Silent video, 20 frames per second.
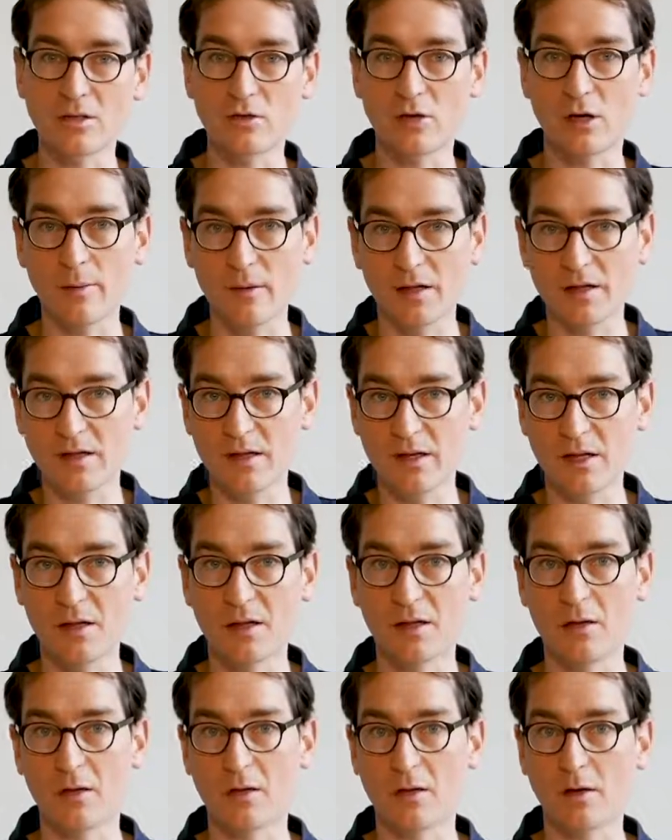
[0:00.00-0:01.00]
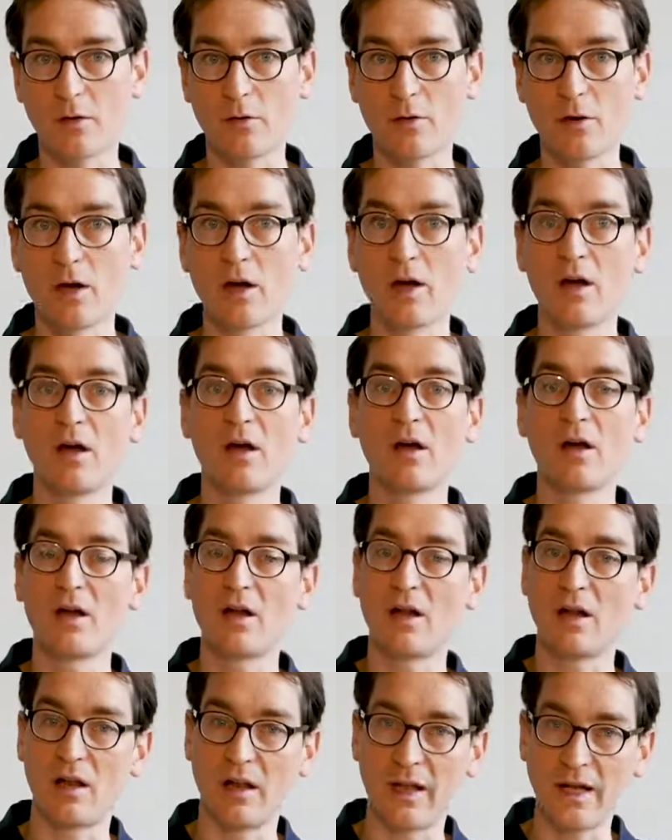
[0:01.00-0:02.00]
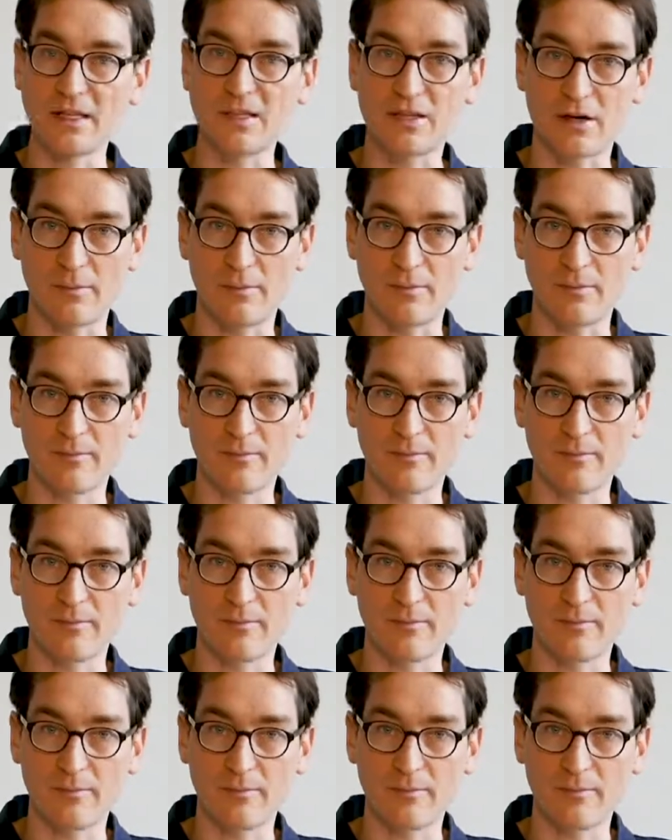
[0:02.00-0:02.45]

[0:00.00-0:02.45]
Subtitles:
trouble tickets or so later.